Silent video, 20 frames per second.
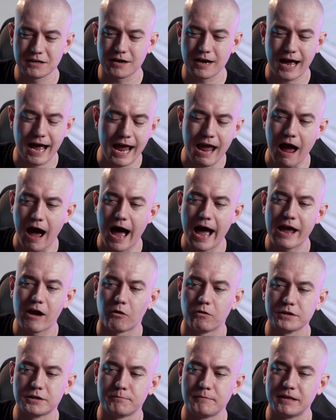You know, I, I
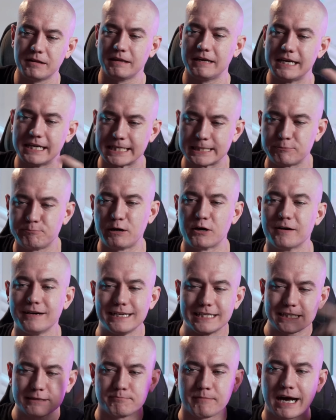ultimately
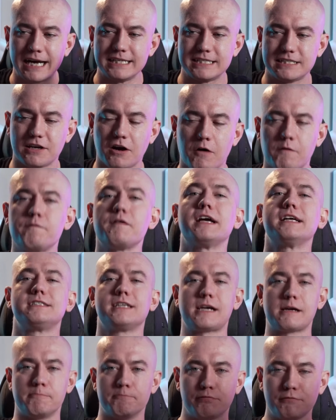experienced myself as
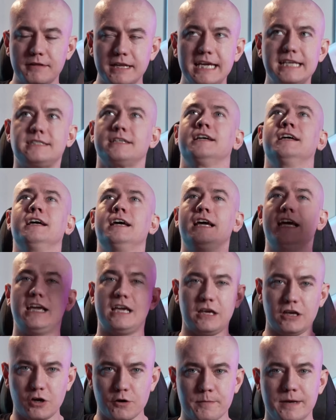a complete
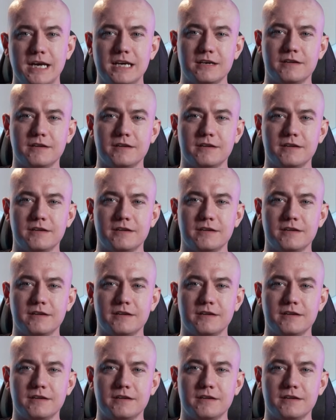human